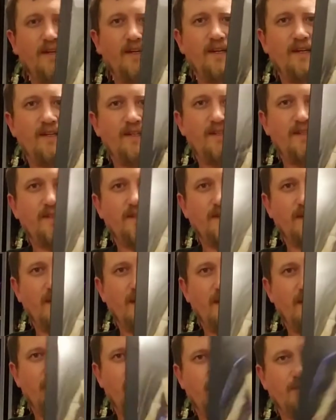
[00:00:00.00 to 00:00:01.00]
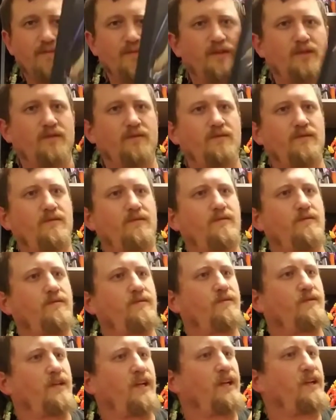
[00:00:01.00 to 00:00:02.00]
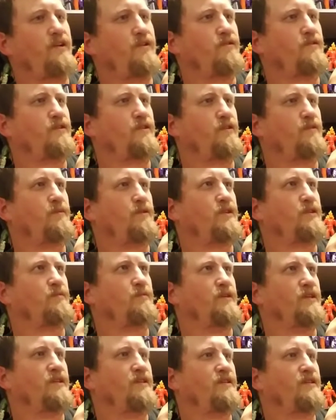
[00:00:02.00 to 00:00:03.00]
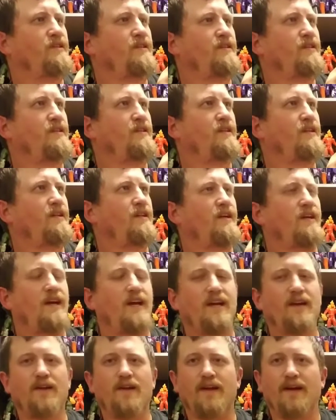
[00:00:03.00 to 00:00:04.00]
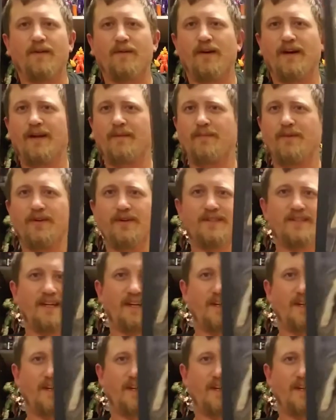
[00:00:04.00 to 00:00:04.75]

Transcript: And this is awesome, dude. Thank you so much, man. And the ironic part is